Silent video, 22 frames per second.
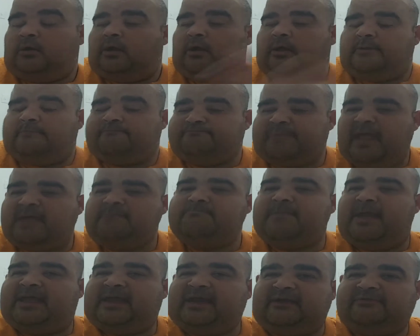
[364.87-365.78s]
they
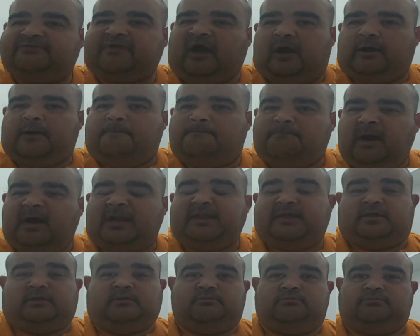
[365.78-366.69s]
make a ton of
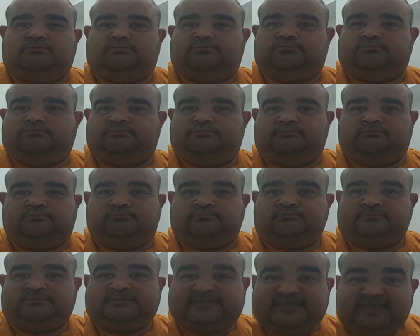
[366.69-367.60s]
money.
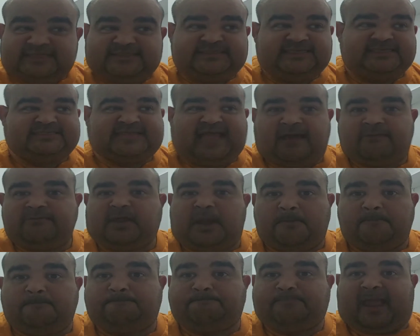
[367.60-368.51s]
Disney's having a
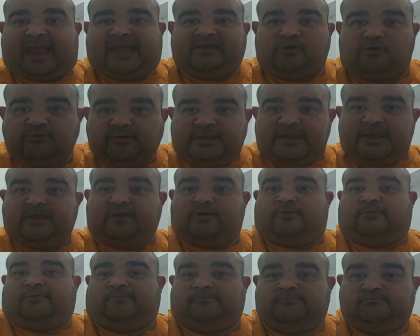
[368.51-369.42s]
banger
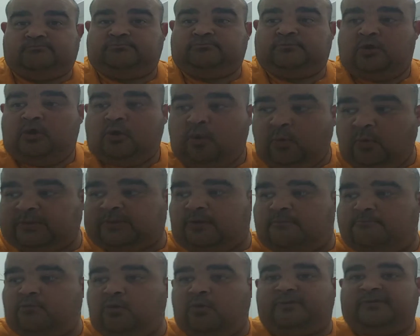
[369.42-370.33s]
year with their
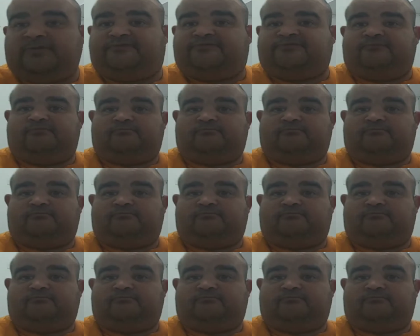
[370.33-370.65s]
movies.